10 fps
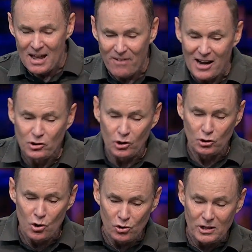If I
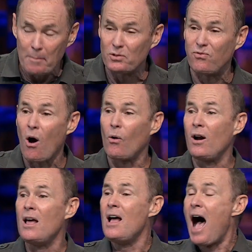took two steps
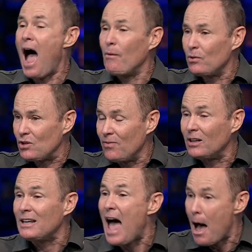forward, I was in
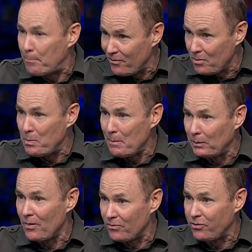the lap of the
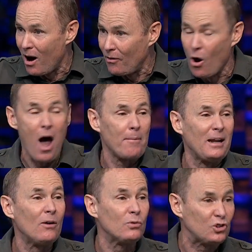people in the front row. I
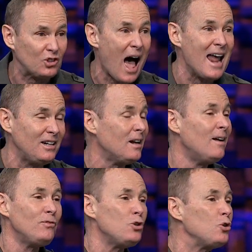mean, it was tight.
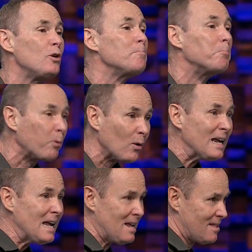You couldn't
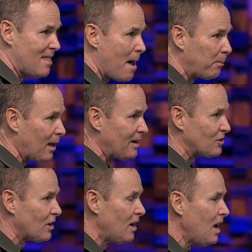breathe in that
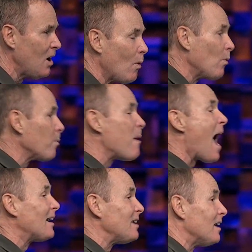place. We were
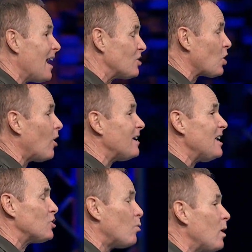packed in like
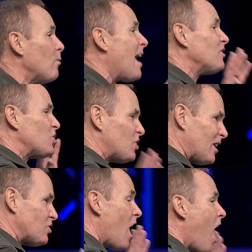sardines, and we ran
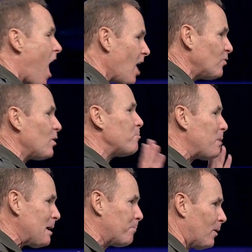600
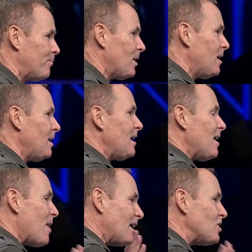people
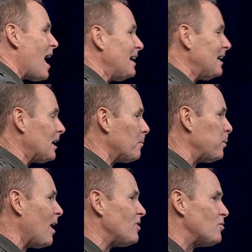in that tiny little
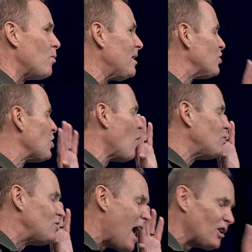place. We
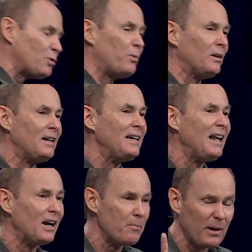so desperately
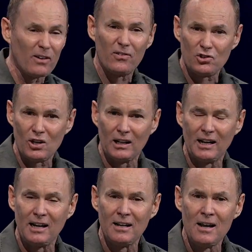needed a bigger
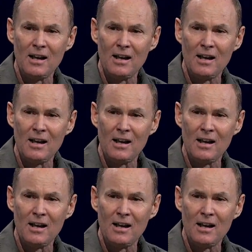facility.